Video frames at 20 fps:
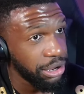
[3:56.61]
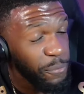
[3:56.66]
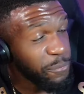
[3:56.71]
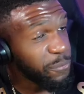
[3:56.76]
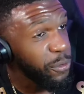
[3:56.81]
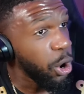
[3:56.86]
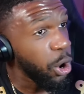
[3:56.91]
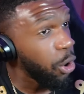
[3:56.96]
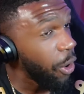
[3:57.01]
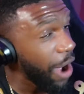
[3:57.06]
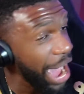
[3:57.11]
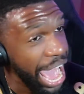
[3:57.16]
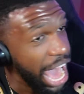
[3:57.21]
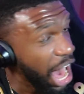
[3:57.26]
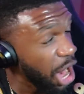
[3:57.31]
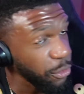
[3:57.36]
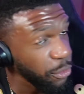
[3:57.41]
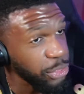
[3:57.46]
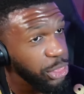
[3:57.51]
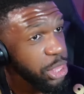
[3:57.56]
Full
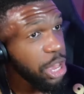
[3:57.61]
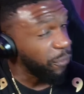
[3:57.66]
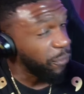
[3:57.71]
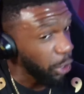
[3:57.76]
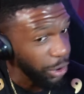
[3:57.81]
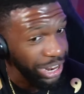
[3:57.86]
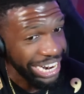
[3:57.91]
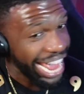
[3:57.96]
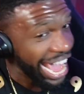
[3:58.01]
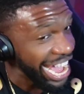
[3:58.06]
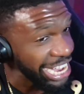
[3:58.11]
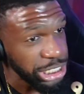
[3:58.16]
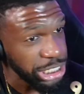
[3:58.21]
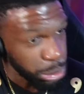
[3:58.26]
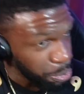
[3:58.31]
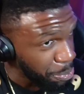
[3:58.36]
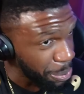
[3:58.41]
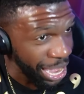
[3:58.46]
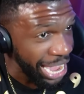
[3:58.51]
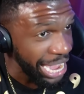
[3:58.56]
health, full
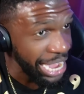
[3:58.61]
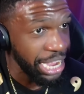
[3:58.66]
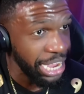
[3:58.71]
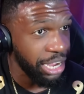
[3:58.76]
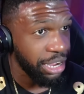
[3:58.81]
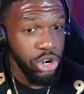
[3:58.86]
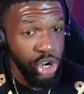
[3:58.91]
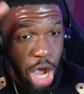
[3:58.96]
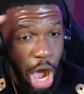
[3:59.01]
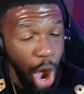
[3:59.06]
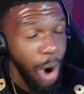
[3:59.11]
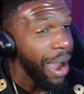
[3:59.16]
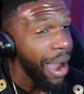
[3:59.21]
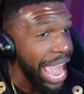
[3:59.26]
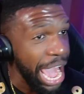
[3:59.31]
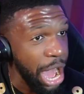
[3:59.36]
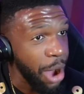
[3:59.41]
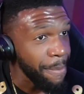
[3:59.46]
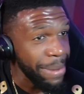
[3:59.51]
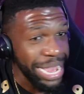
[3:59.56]
H P, no
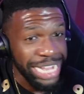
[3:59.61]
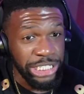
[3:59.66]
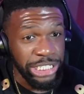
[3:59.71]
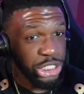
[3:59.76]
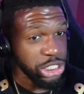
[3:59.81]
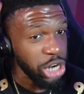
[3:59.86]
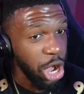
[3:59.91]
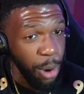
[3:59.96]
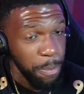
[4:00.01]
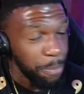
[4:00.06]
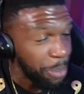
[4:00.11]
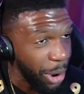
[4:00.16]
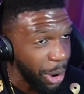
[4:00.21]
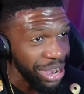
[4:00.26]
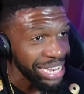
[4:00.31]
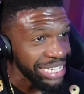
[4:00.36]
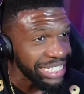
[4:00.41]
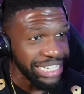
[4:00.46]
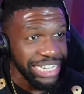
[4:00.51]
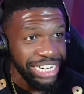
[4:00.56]
ailments, no
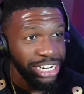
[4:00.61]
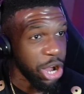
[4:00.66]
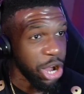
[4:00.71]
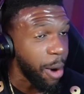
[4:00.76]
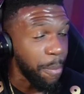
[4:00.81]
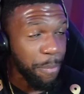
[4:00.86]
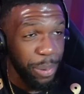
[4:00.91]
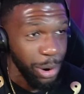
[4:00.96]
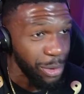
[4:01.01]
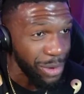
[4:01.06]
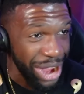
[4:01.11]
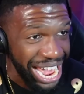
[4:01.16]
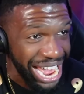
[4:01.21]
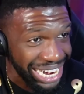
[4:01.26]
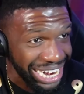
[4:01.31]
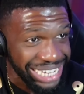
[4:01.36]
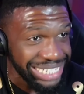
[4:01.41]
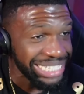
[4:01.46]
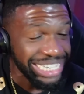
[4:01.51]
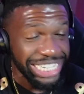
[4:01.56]
poison, no
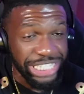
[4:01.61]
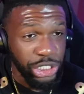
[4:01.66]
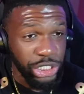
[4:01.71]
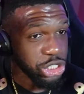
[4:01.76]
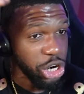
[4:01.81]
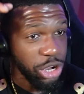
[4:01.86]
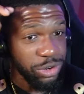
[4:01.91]
paralysis,